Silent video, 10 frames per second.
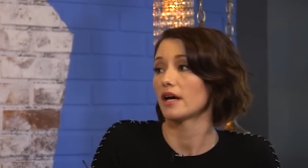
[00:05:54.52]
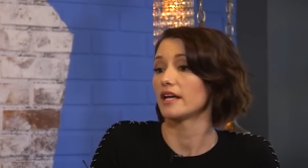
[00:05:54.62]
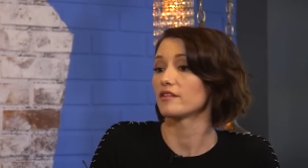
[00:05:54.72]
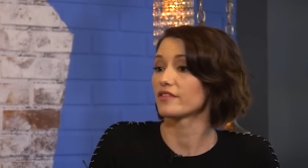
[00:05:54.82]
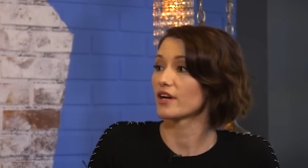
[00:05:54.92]

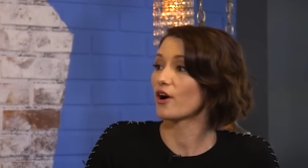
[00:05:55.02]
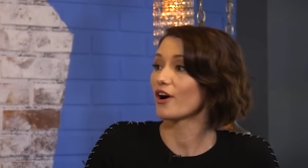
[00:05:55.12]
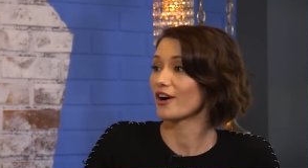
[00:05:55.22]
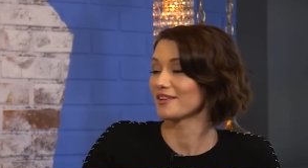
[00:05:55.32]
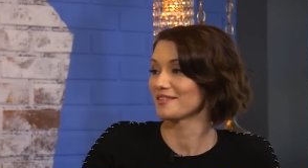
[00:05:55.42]
And if they
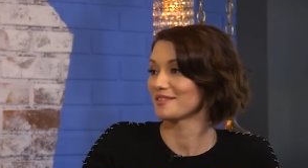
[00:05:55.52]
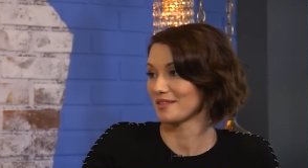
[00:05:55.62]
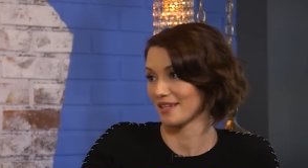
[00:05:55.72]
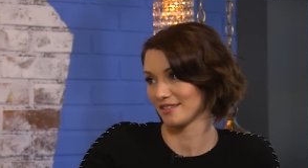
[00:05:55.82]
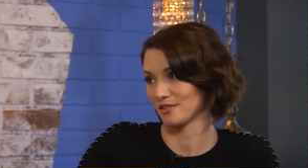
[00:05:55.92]
are,
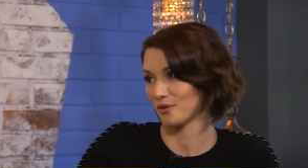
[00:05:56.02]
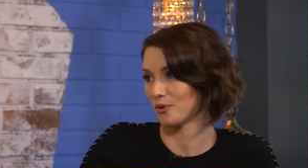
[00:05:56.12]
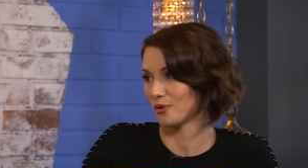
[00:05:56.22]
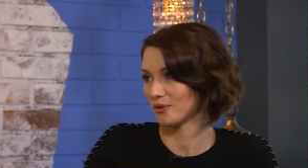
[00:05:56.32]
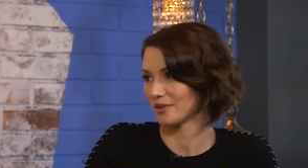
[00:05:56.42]
as the
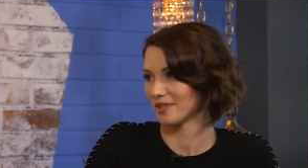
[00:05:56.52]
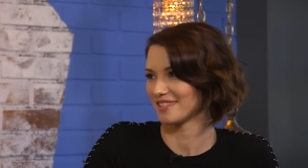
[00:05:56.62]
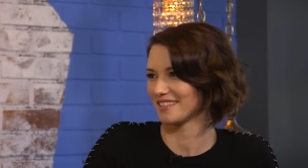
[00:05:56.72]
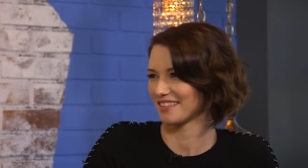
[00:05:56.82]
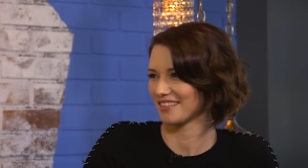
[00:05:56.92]
whole,
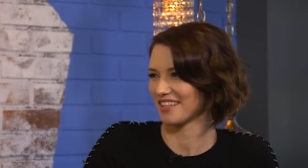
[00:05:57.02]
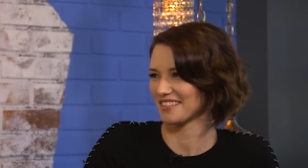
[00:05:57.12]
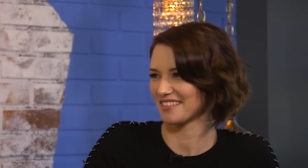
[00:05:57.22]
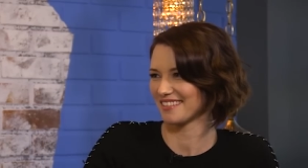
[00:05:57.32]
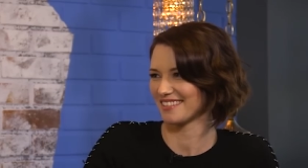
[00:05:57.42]
is it the
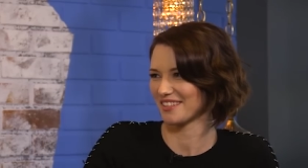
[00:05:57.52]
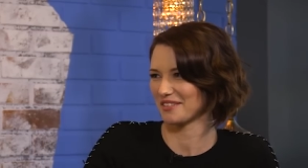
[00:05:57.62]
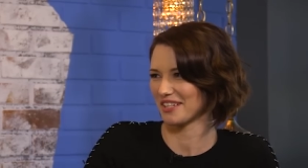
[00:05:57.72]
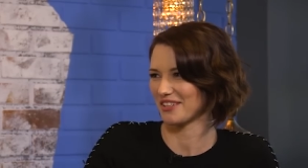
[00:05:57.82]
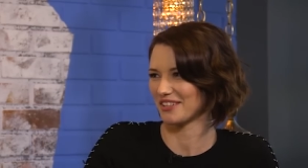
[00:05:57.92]
Clexa? Is that
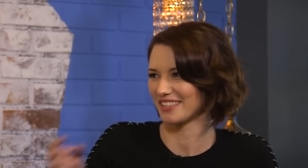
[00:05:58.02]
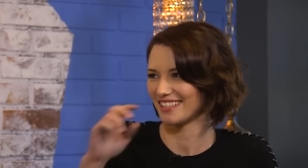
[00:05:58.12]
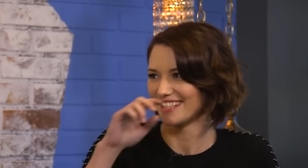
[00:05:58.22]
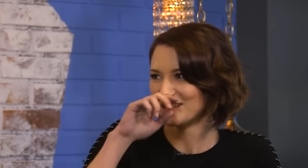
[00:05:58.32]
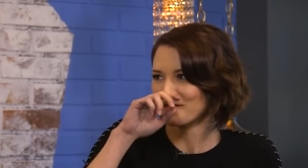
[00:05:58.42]
what they called
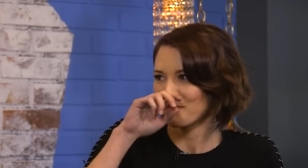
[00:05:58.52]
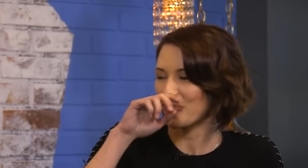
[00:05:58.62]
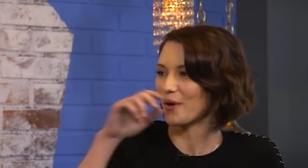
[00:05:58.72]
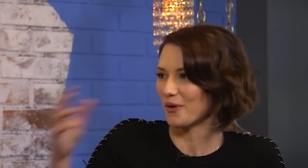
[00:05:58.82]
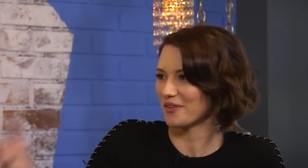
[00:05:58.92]
it? Yeah.
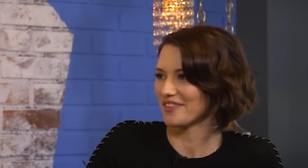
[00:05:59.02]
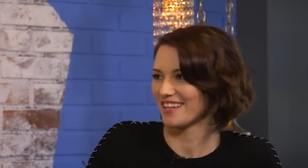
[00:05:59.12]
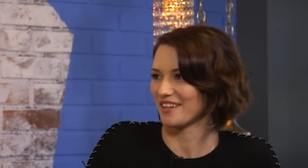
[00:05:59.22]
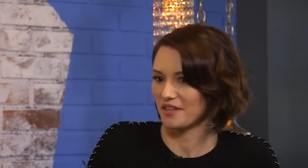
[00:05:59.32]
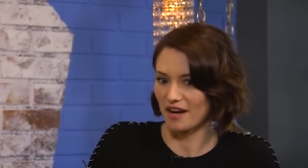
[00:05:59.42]
The whole,
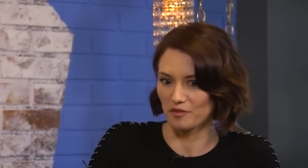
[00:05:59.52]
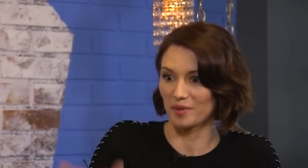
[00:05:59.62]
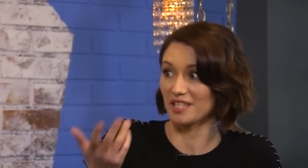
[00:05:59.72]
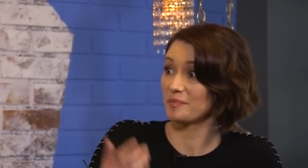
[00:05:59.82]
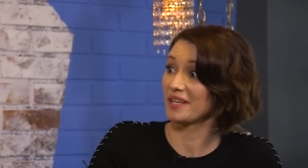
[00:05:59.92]
yeah, the,
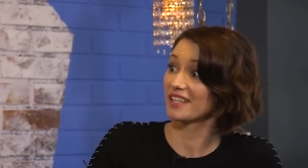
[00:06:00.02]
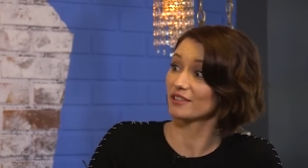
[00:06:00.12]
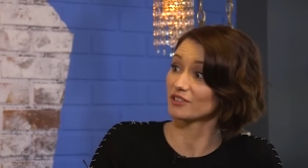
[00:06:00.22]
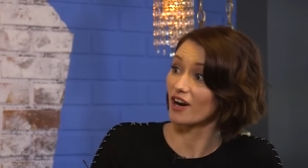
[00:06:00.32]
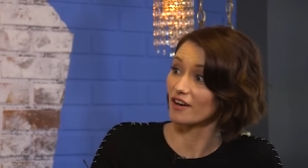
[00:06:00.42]
everybody's being
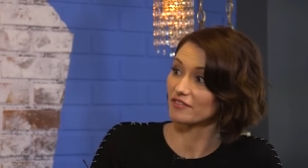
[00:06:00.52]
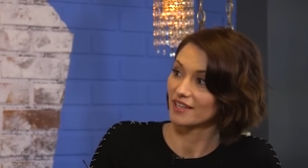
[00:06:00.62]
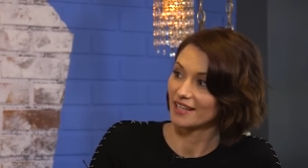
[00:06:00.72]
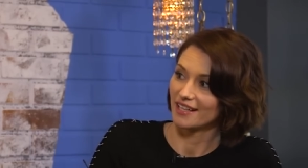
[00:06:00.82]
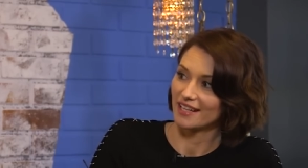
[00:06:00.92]
killed off.
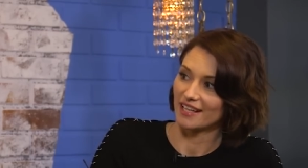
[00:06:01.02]
Right.